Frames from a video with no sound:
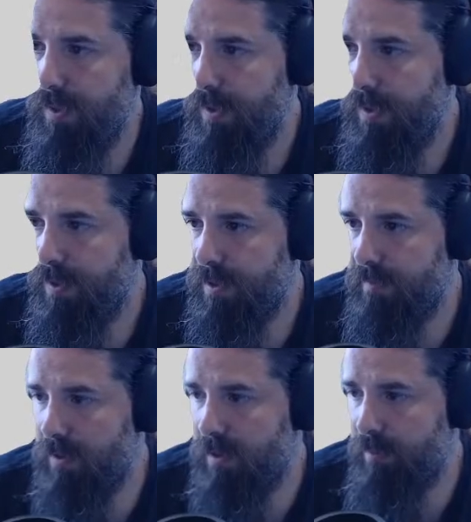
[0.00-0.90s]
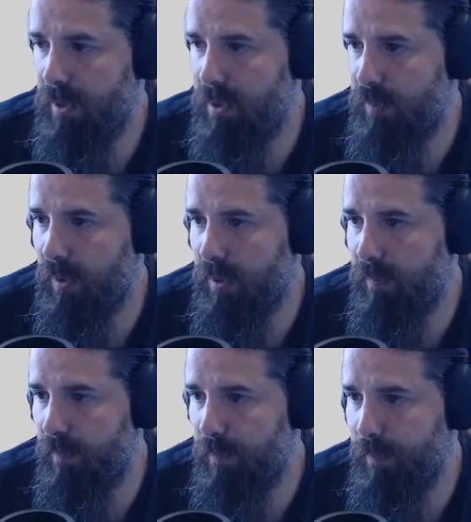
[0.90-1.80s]
Have a look at PHP.
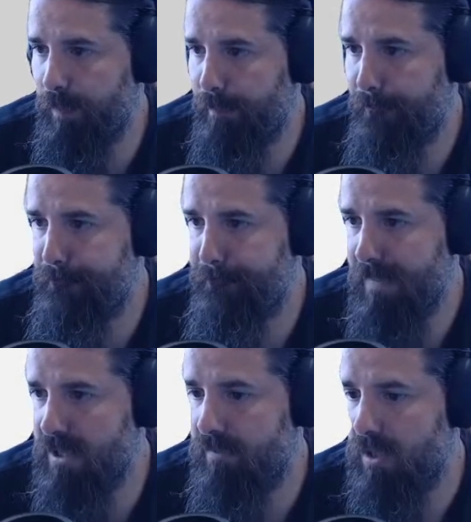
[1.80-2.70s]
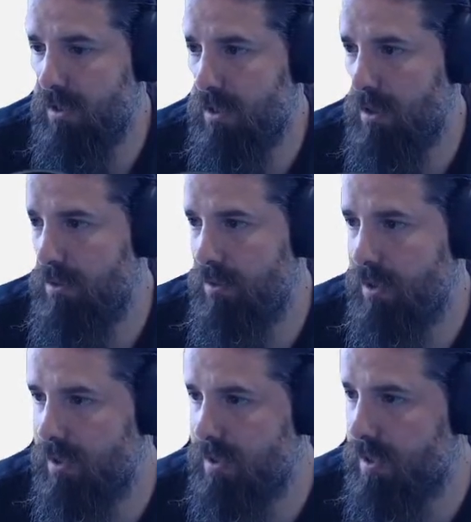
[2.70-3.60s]
Have a look at the code that does
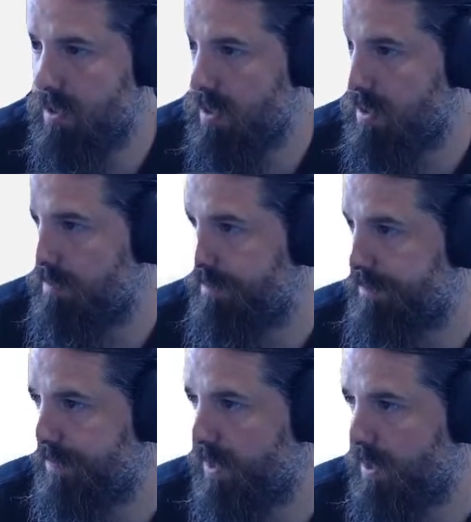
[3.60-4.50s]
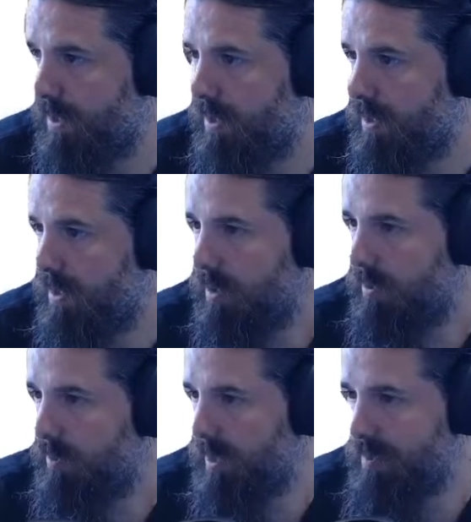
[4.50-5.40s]
this then.
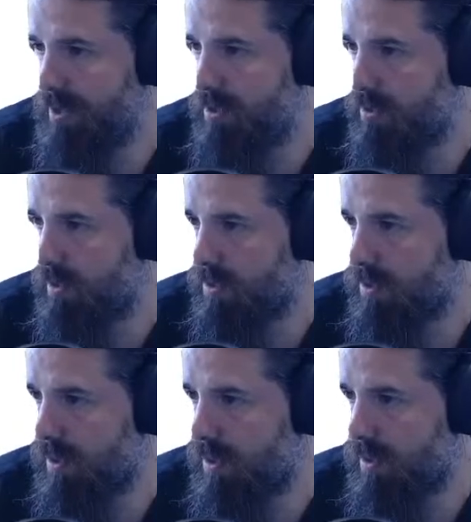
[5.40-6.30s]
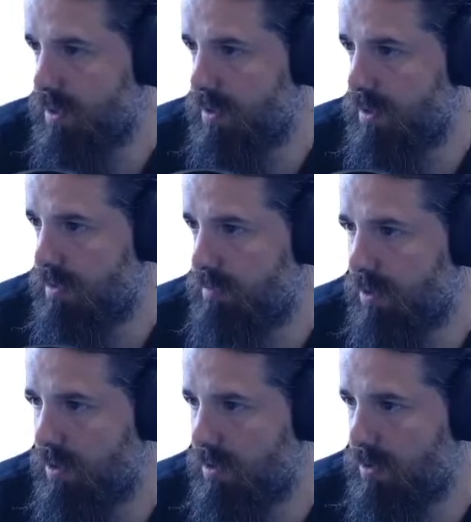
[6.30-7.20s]
Maybe the docs are wrong on
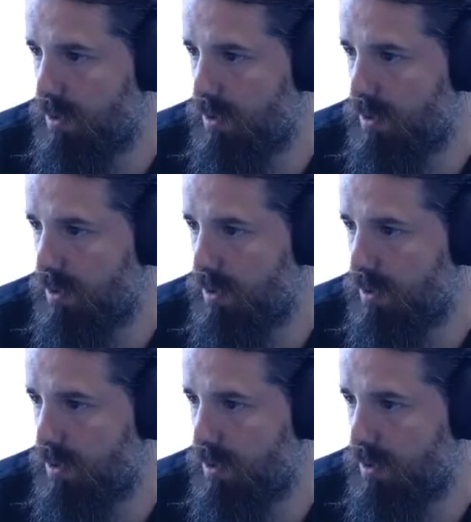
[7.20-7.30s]
this.